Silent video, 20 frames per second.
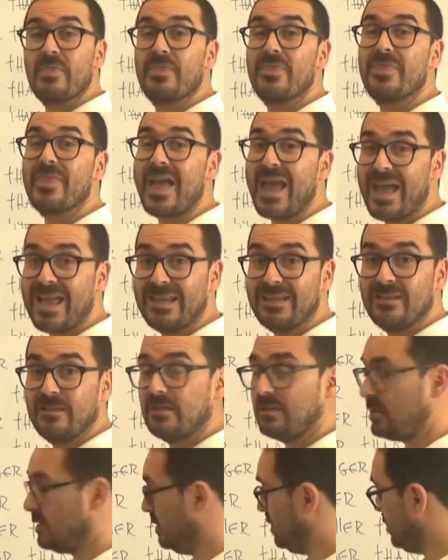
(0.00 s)

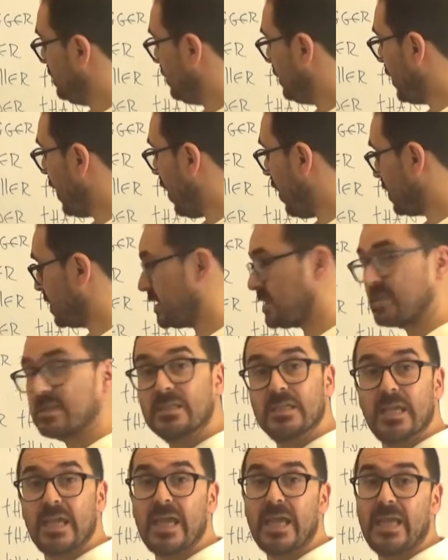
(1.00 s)
than box
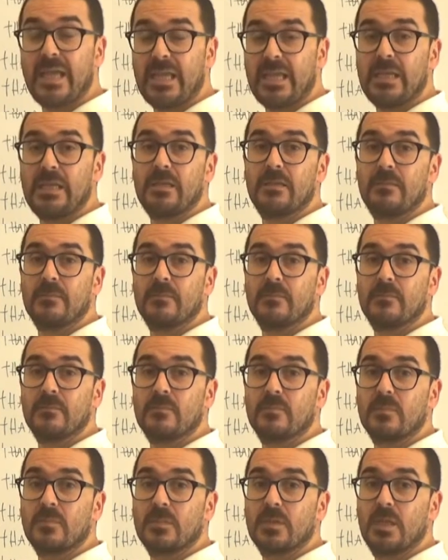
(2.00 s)
A.
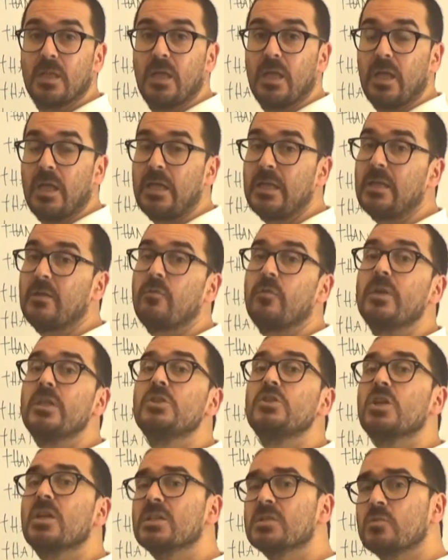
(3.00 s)
And if we
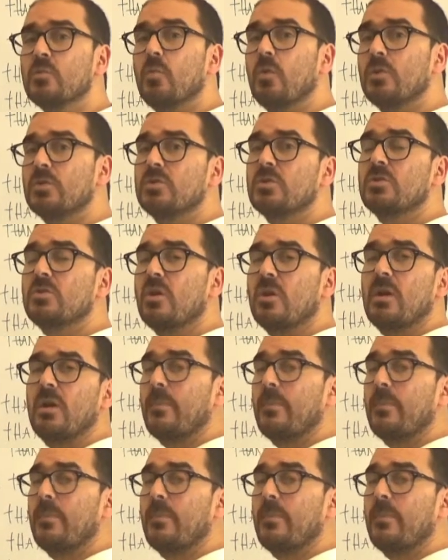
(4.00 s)
just want to talk